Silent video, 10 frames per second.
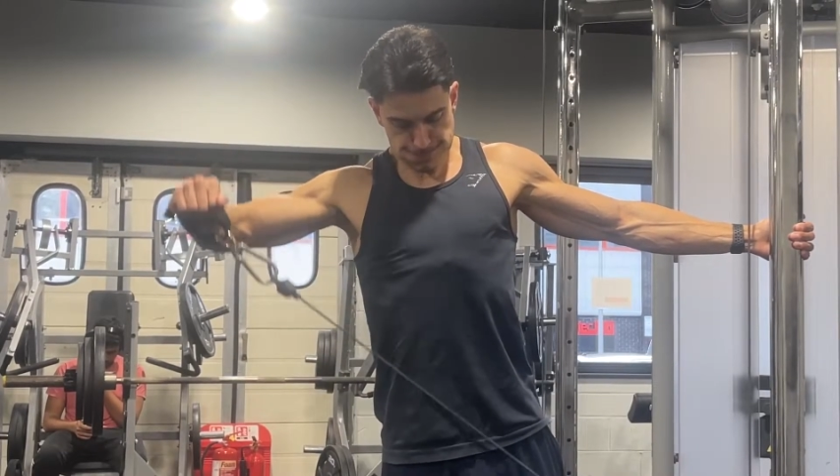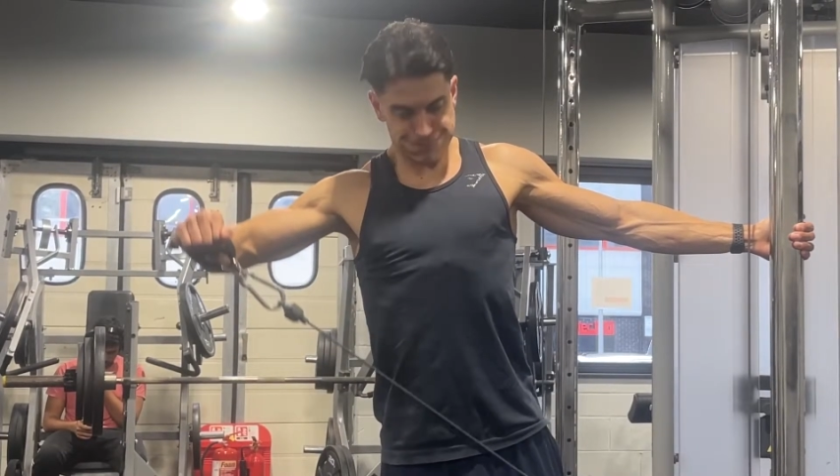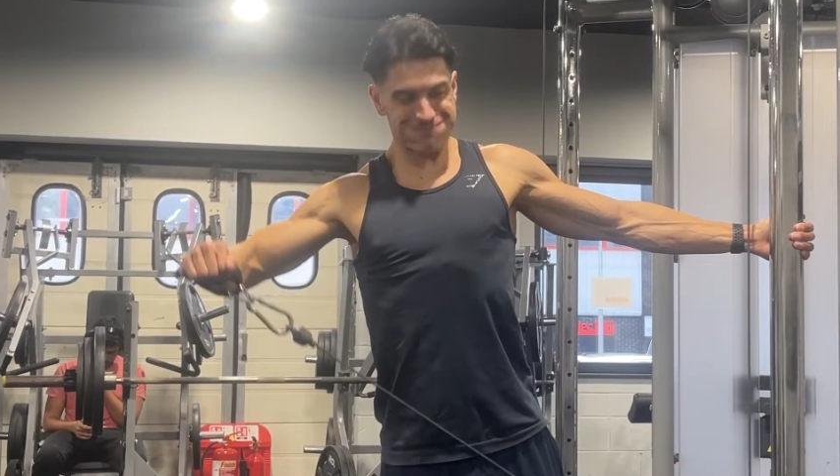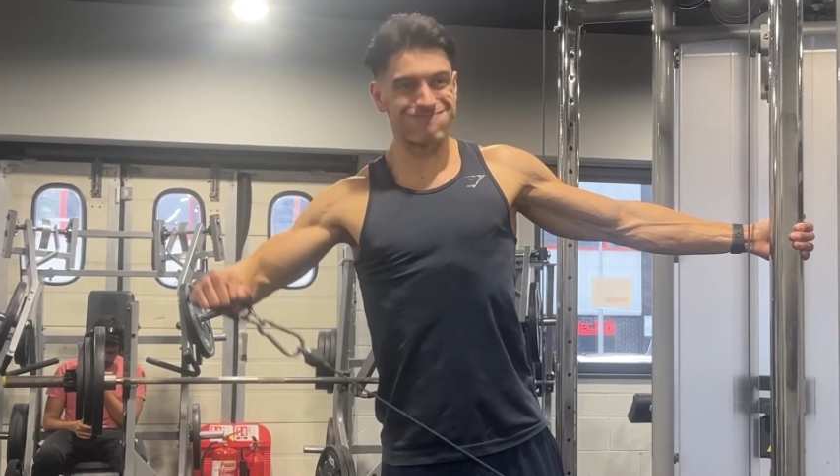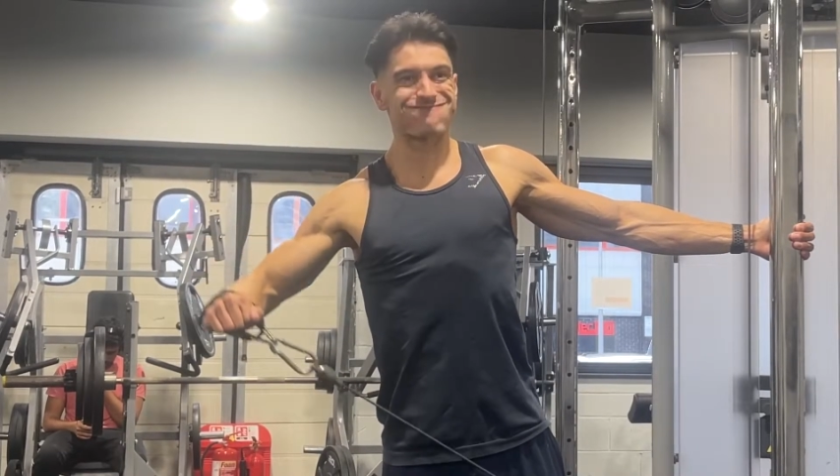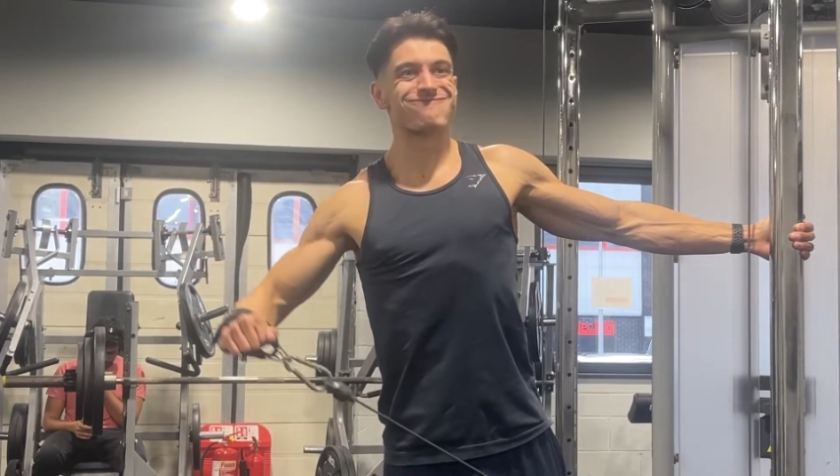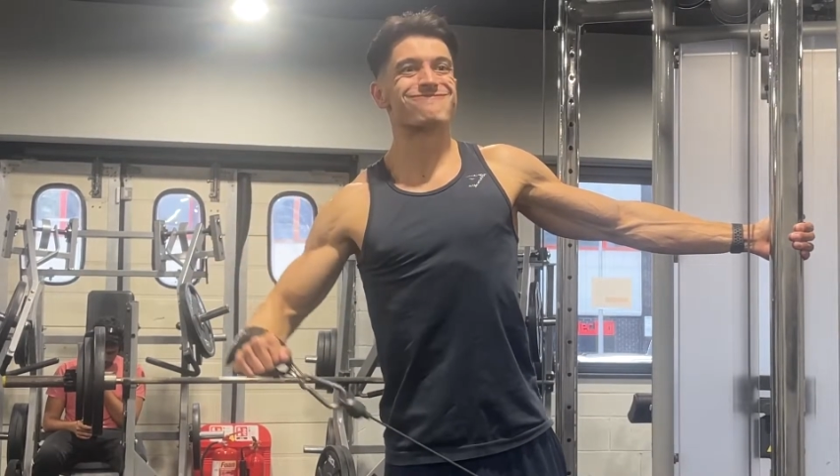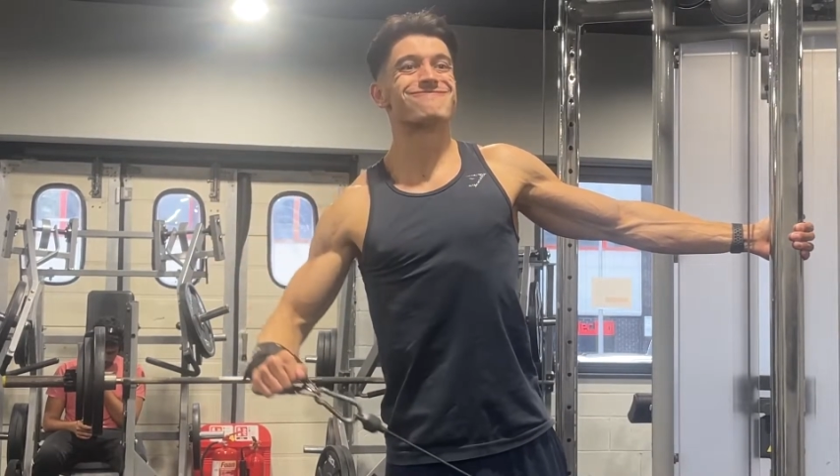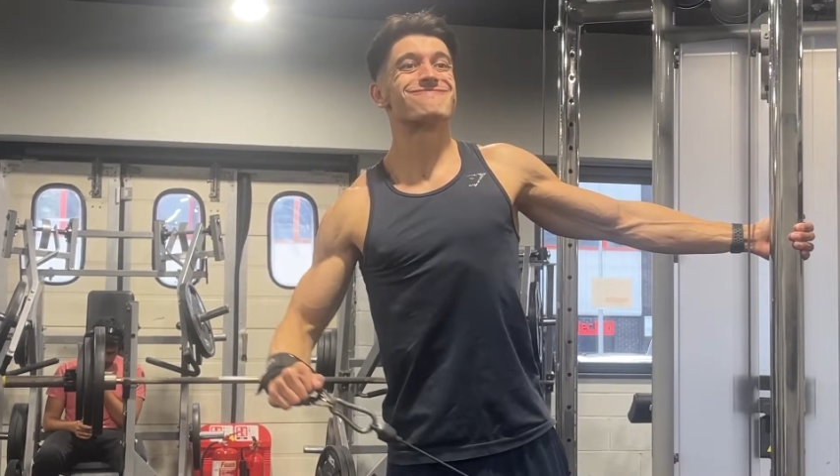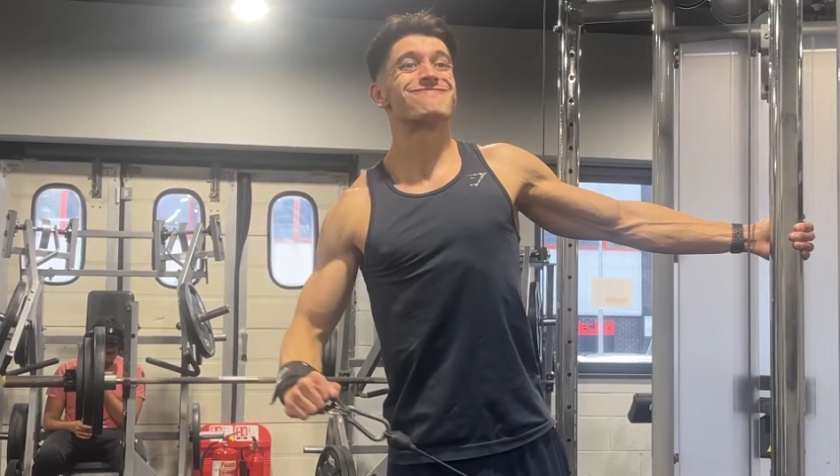Very, very,
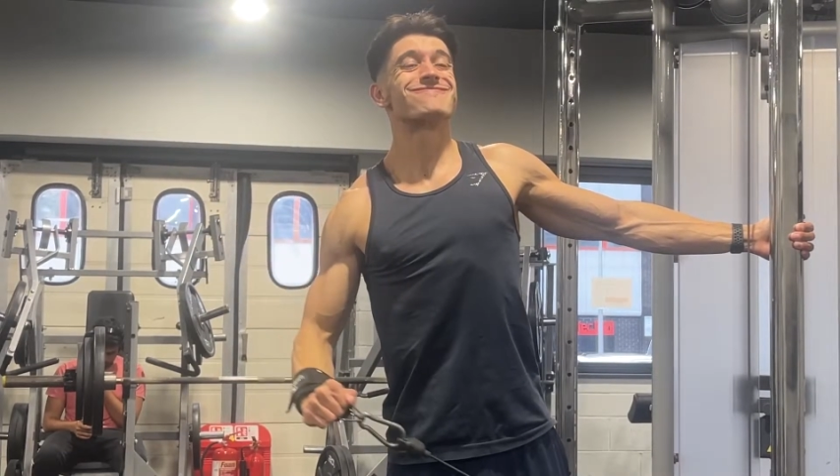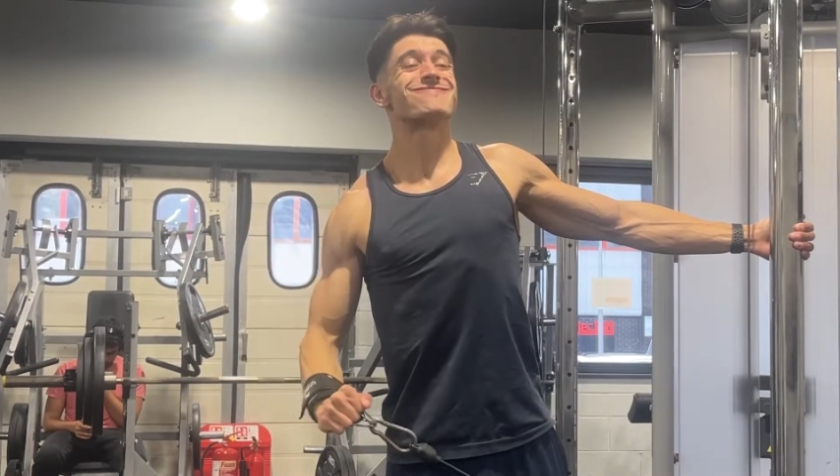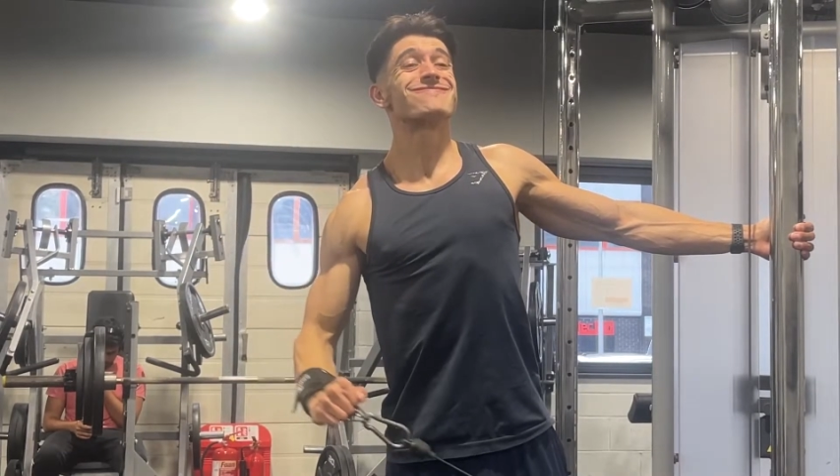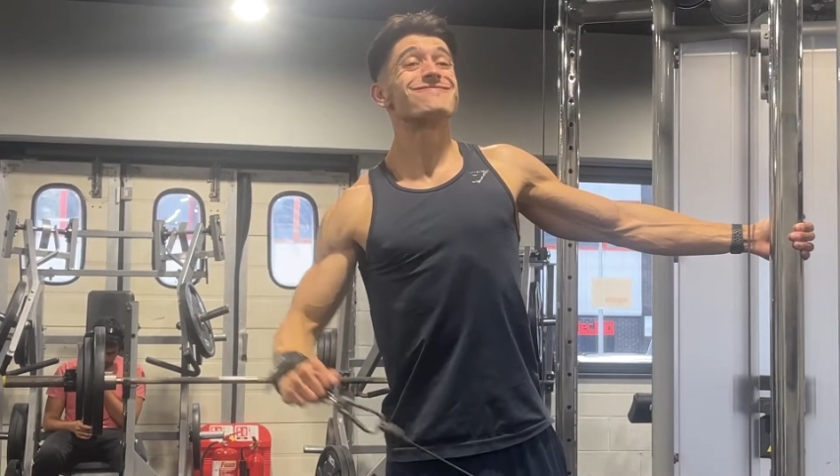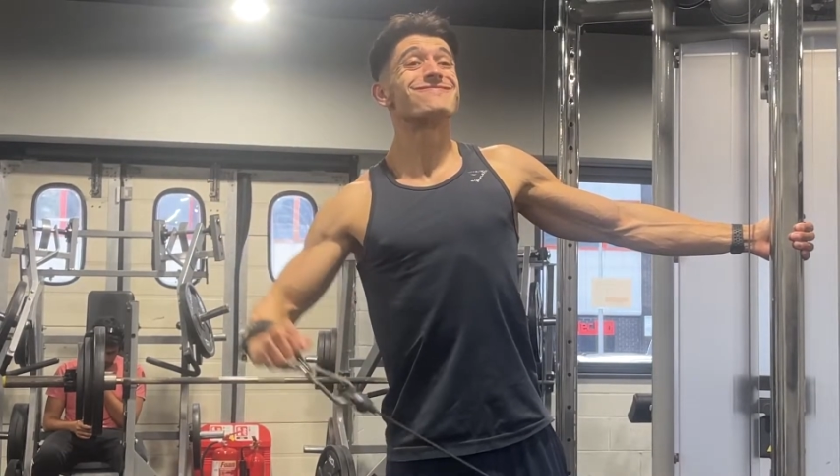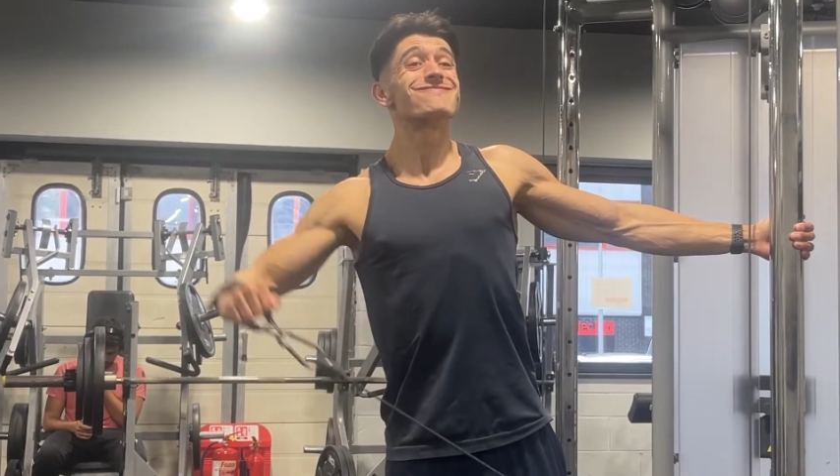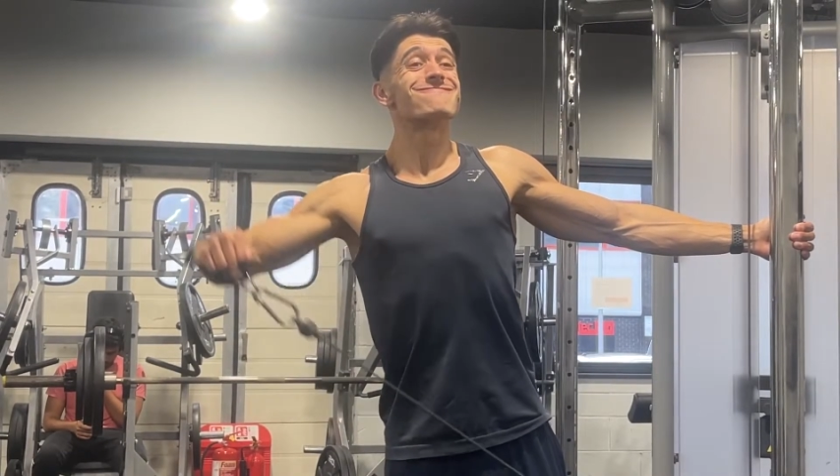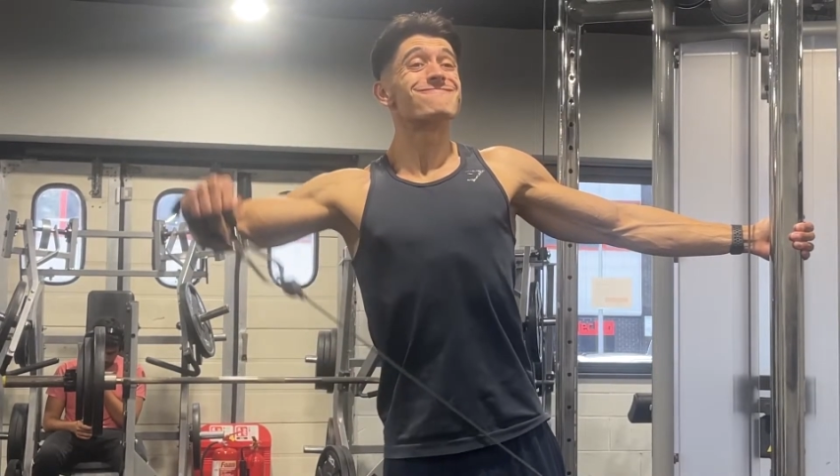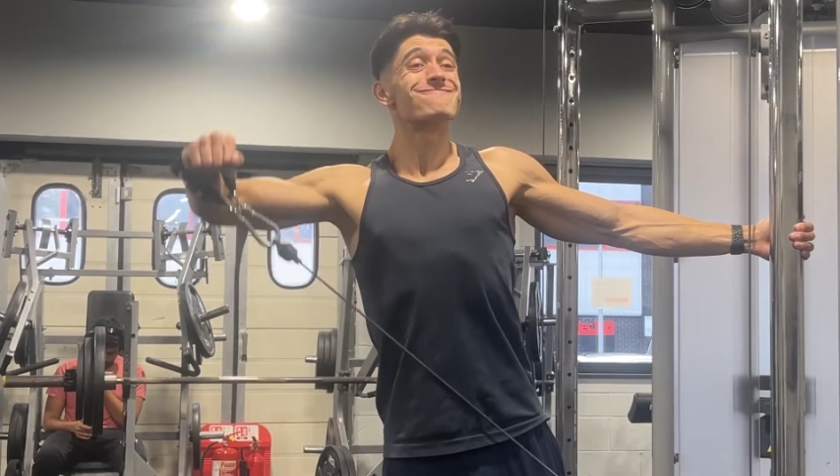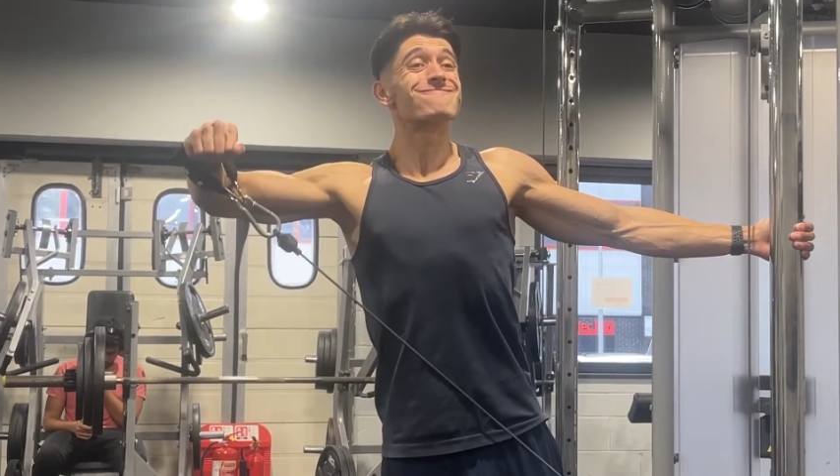very happy with
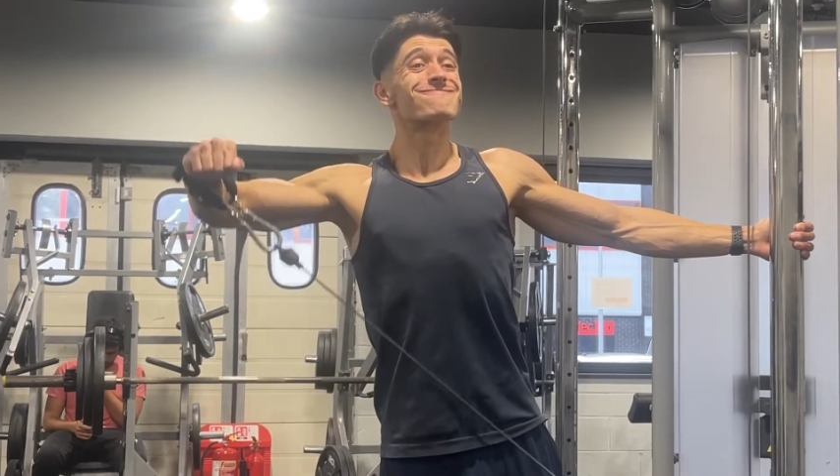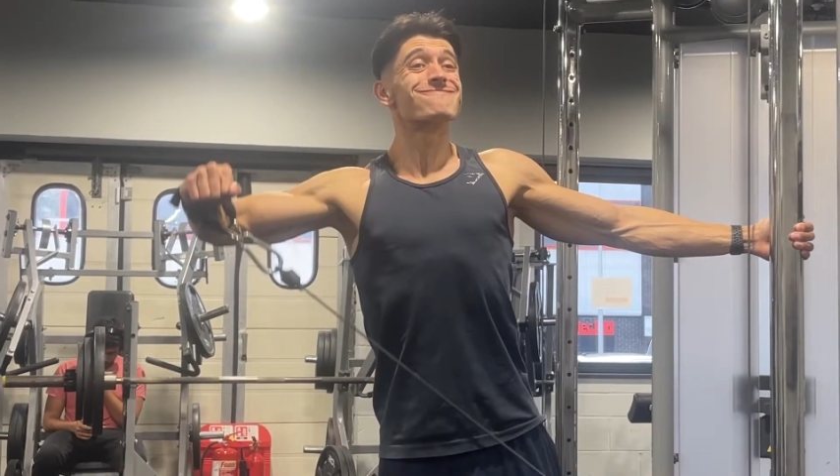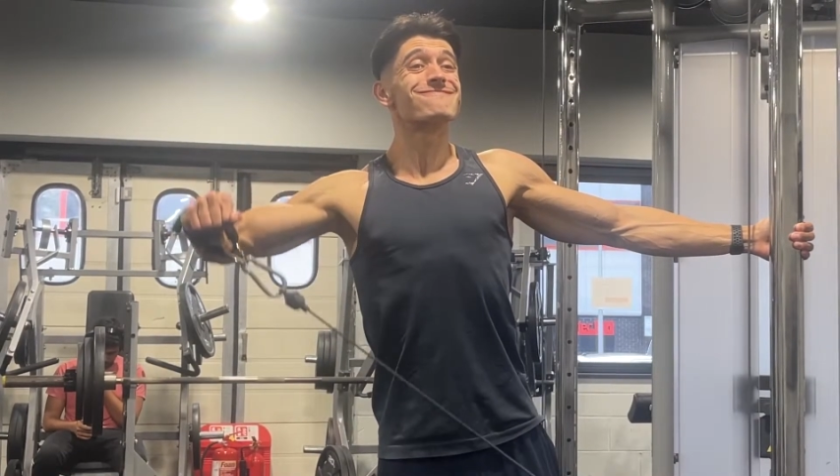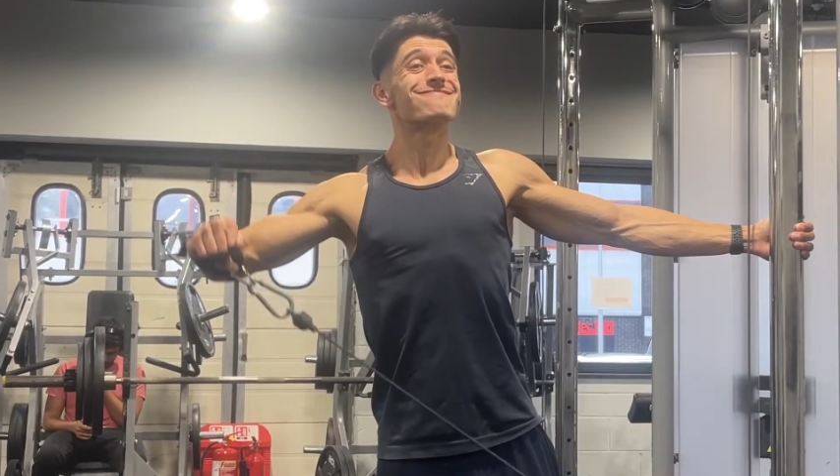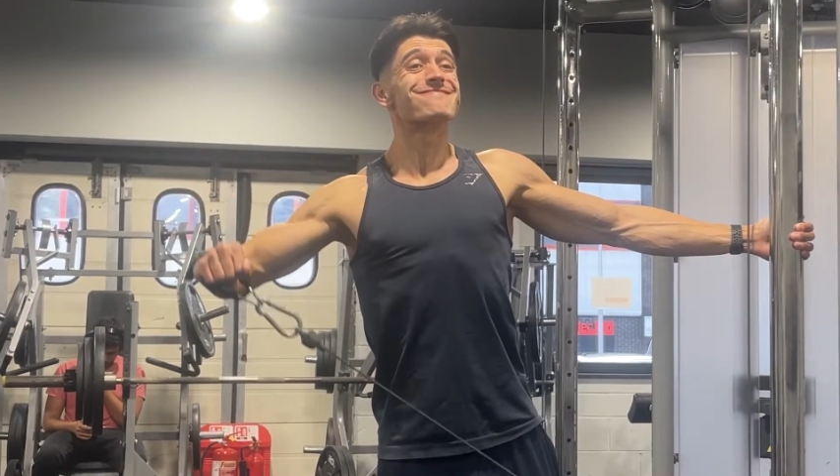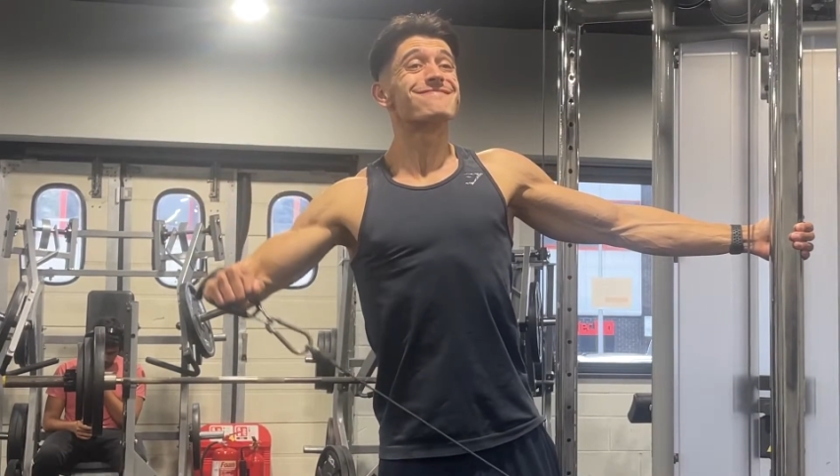how we're looking.